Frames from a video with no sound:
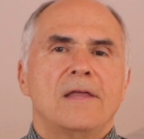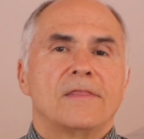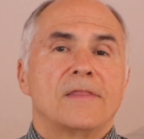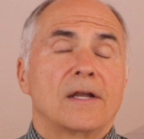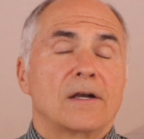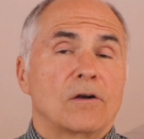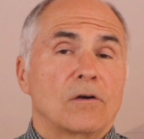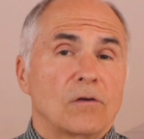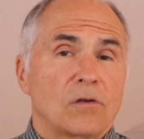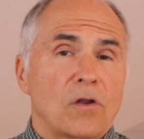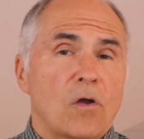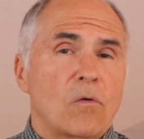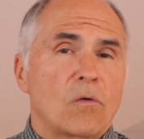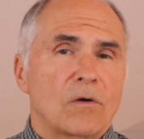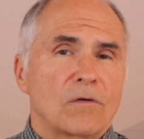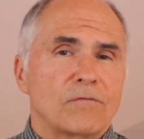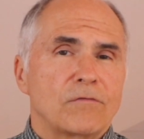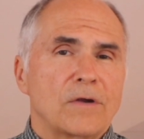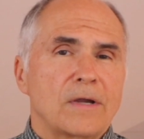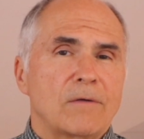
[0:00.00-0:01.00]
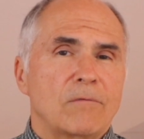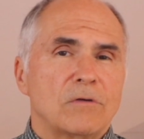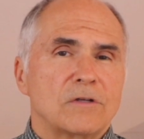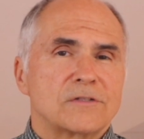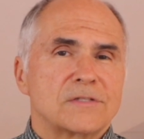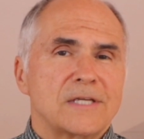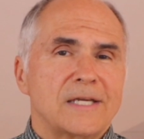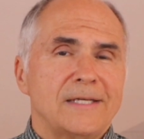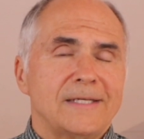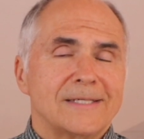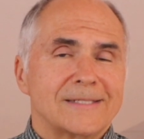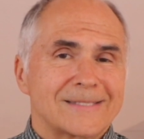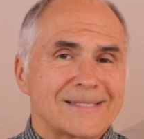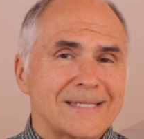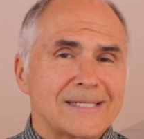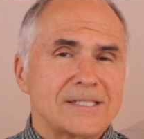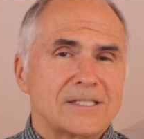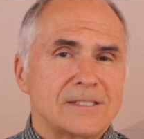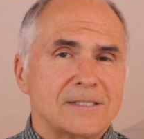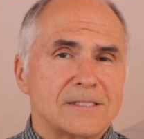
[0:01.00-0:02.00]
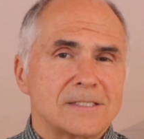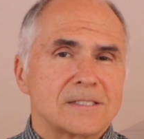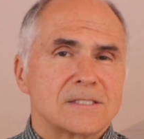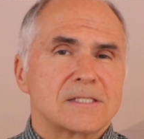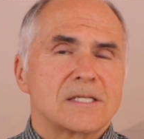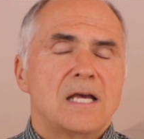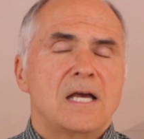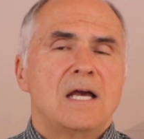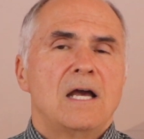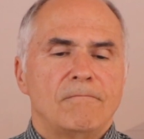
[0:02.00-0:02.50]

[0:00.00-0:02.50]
that are lower frequency decisions,